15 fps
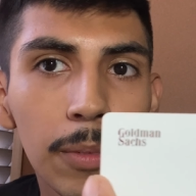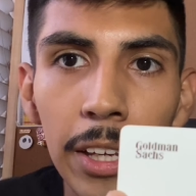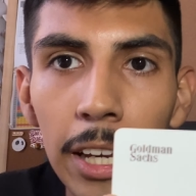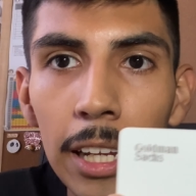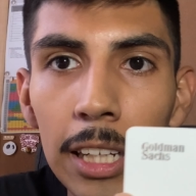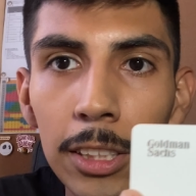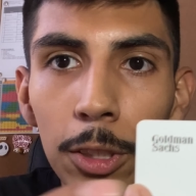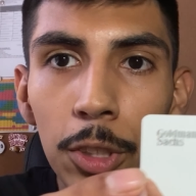
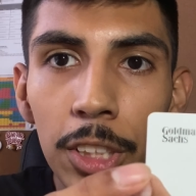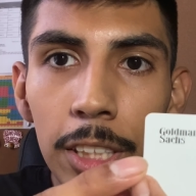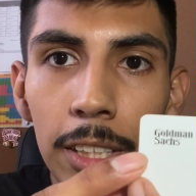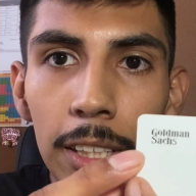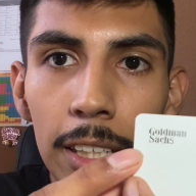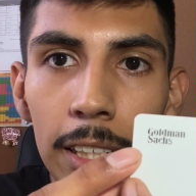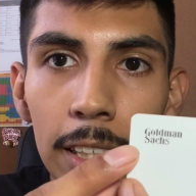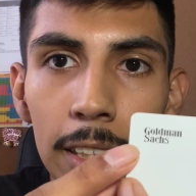And as you see,
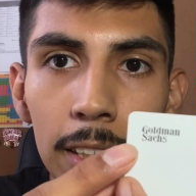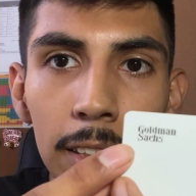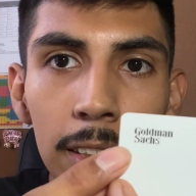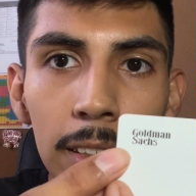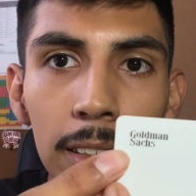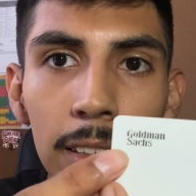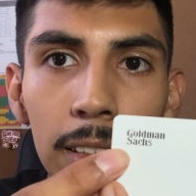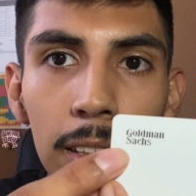it
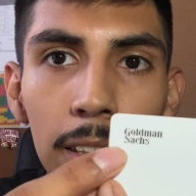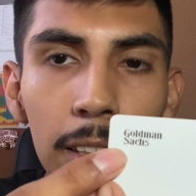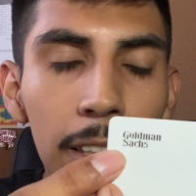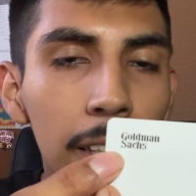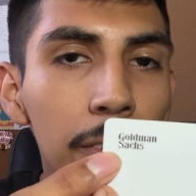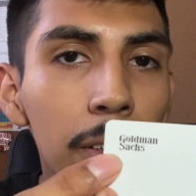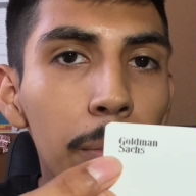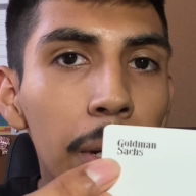is
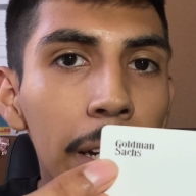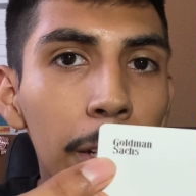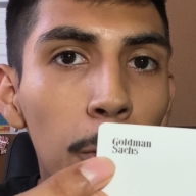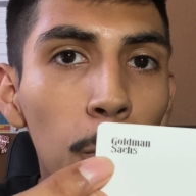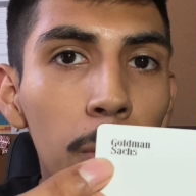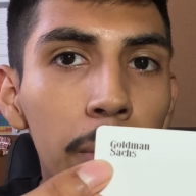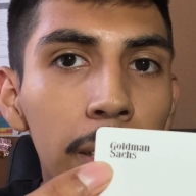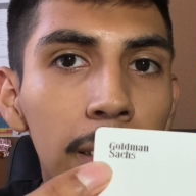given by
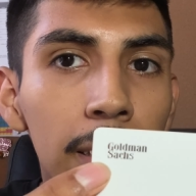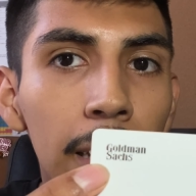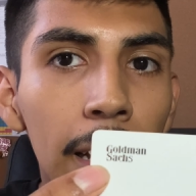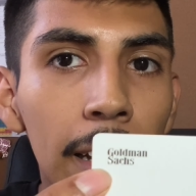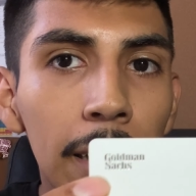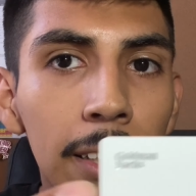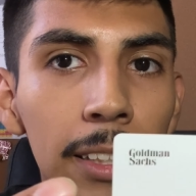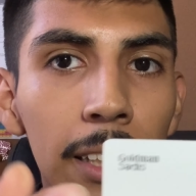Goldman
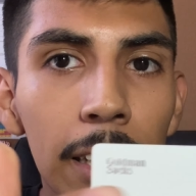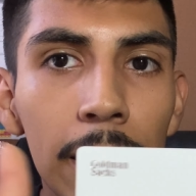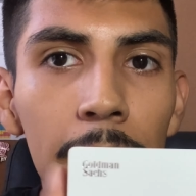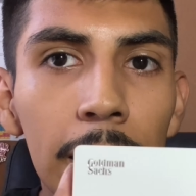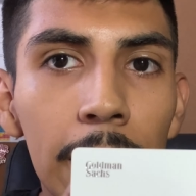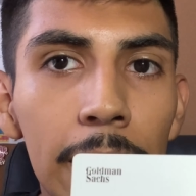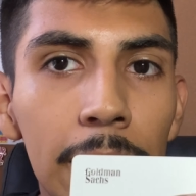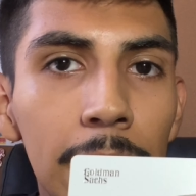Sachs and
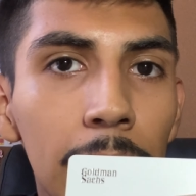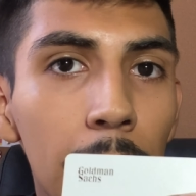it is